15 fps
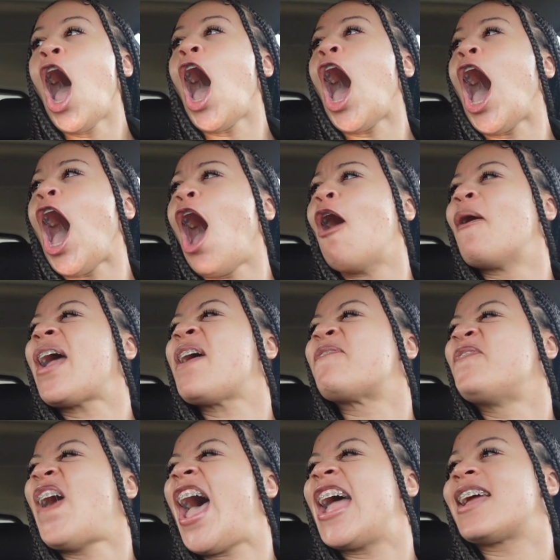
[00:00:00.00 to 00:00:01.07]
Oh, he
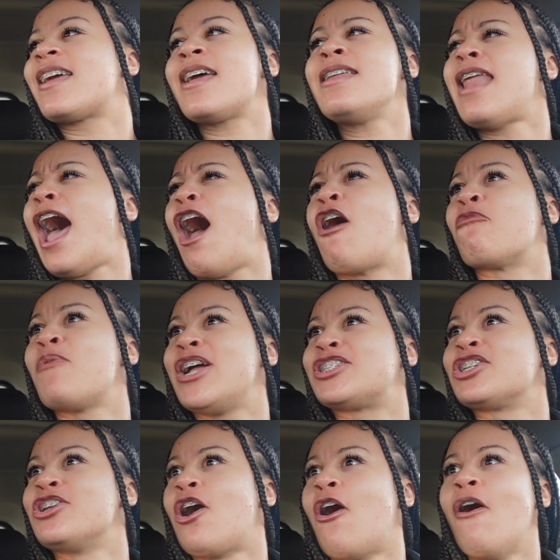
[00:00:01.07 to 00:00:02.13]
fake. He not
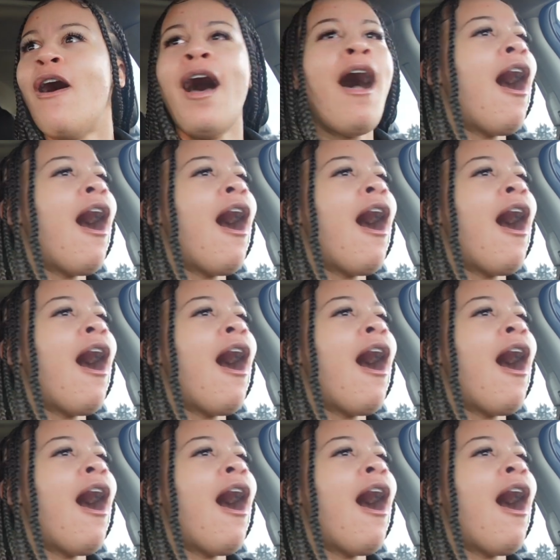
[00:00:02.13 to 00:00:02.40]
original.